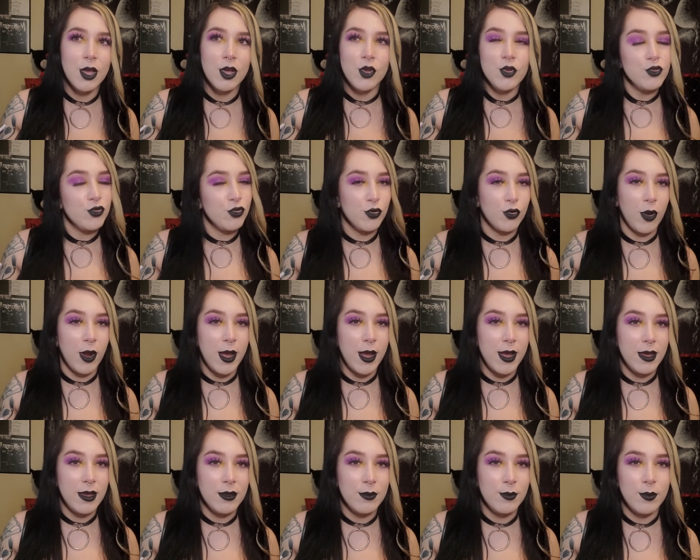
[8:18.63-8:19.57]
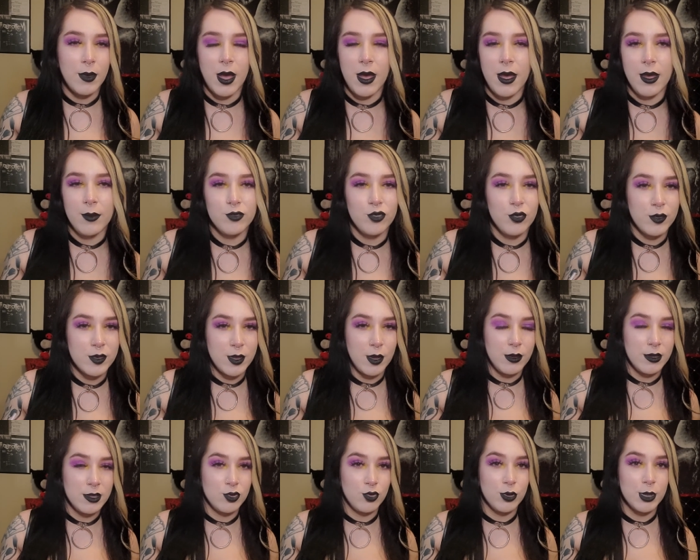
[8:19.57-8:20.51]
true crime, um, true
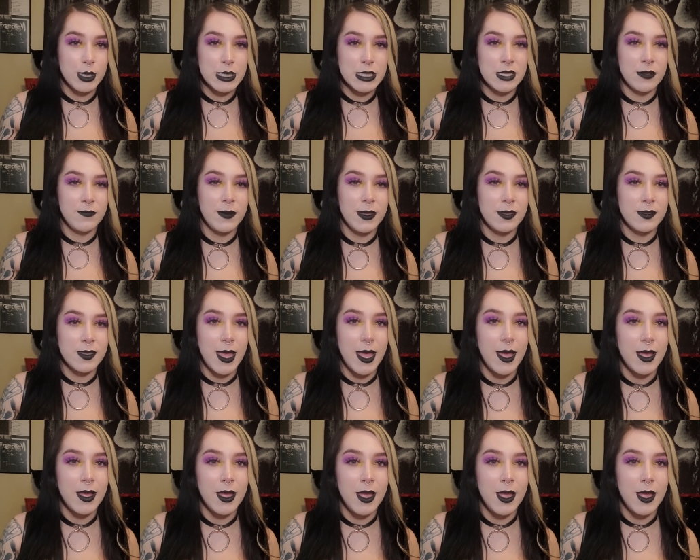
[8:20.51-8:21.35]
scary stories, stuff like that.